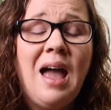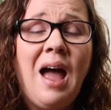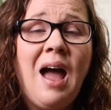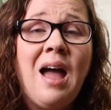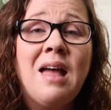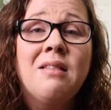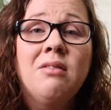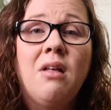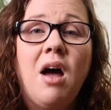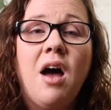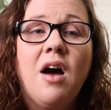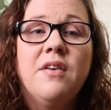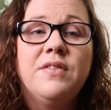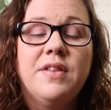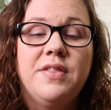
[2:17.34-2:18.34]
I
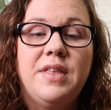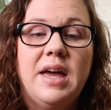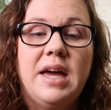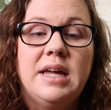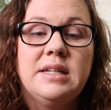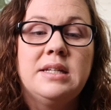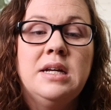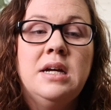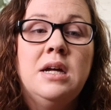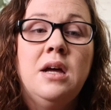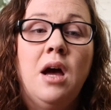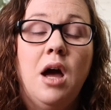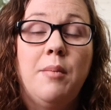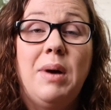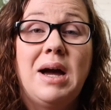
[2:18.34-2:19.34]
love that
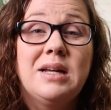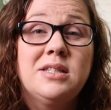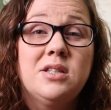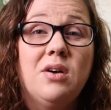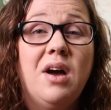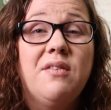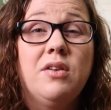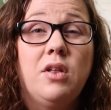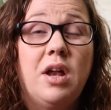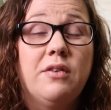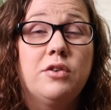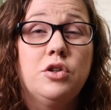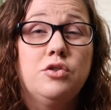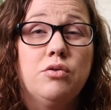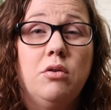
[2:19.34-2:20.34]
um, I still have a lot
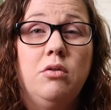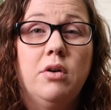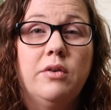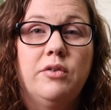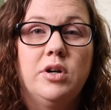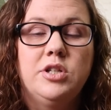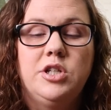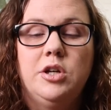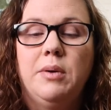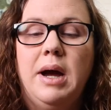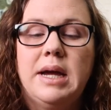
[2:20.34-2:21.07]
of control over it too.